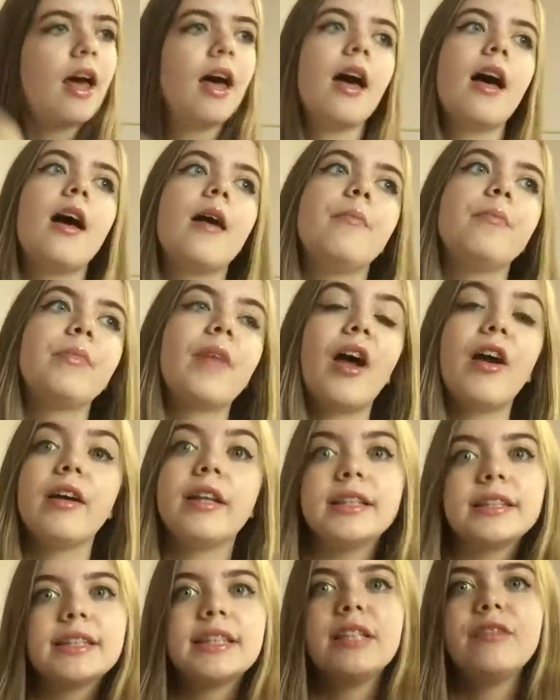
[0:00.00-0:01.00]
I
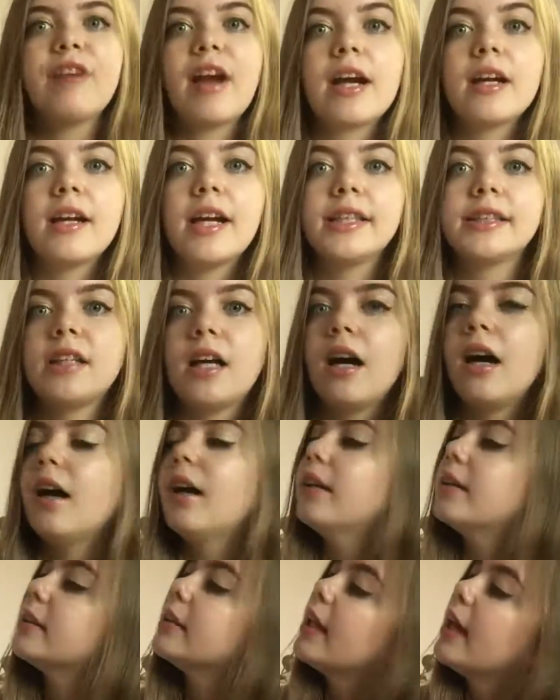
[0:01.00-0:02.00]
instantly recognised her
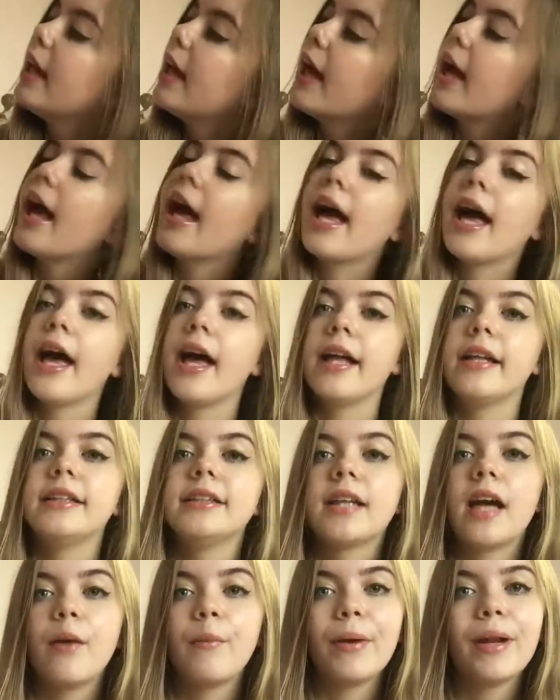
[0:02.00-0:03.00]
art,
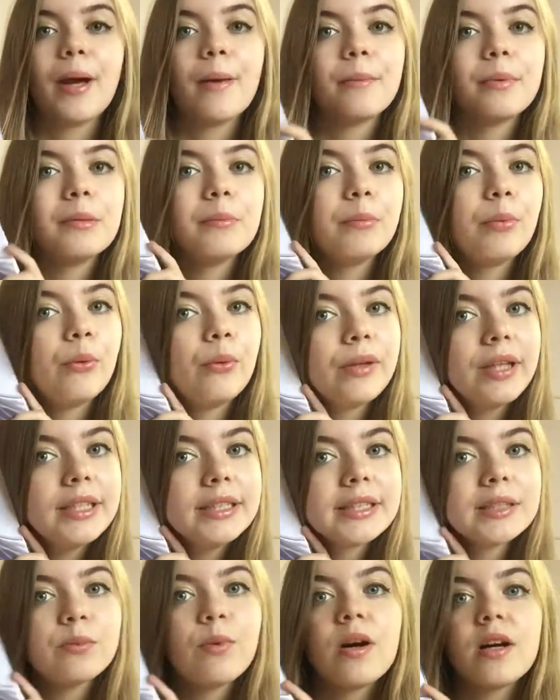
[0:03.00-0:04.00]
and I went up and bought
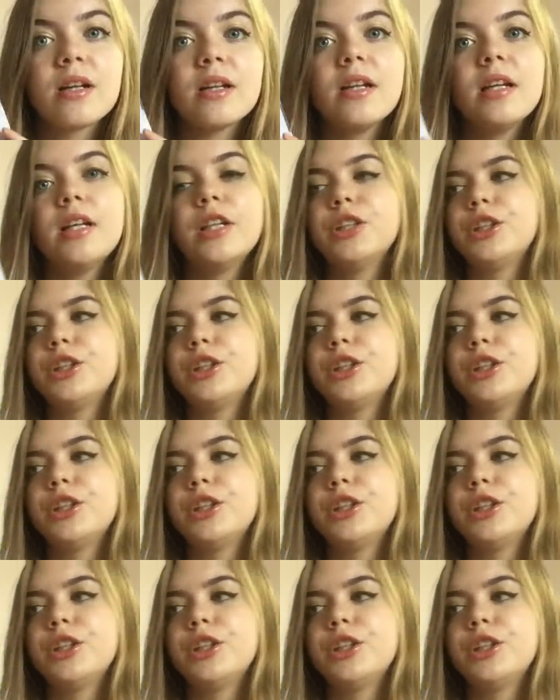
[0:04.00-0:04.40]
this one.